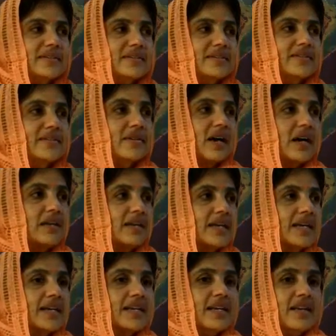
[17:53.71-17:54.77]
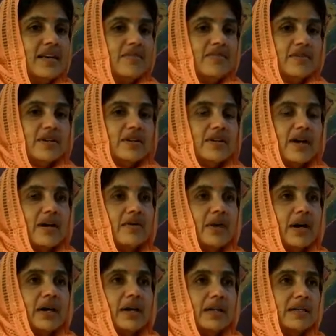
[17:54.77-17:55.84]
You can't take leave uh,
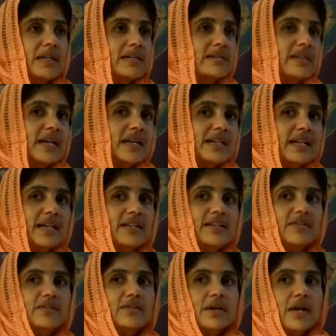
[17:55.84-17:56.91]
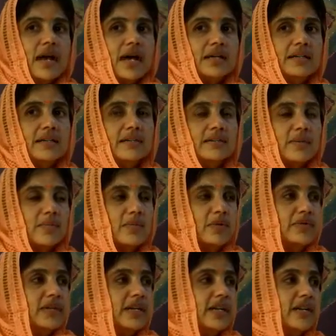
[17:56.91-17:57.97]
uh unless they tell you, and uh,
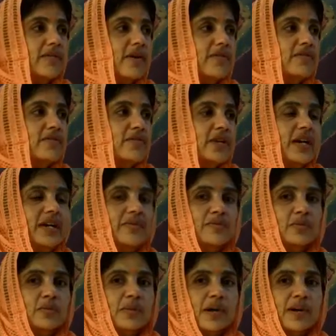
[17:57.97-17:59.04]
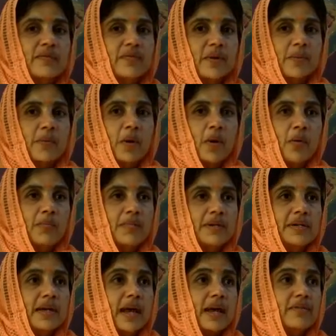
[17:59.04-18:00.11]
supposedly you have the freedom to work from home,
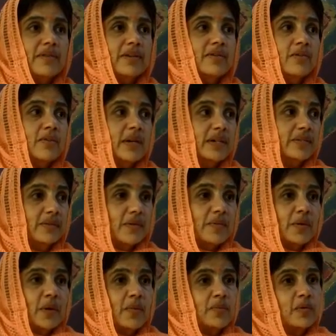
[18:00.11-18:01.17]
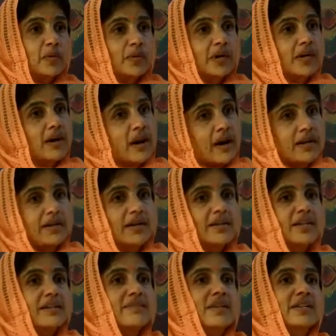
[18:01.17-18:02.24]
but uh, when you work from home, you work harder
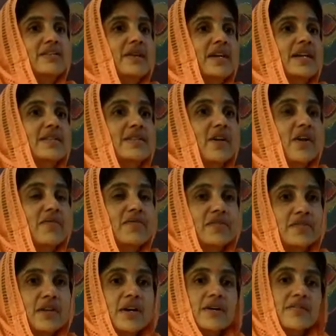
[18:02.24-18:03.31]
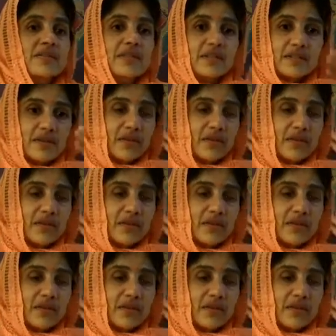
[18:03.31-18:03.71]
than when you are at the office, which is the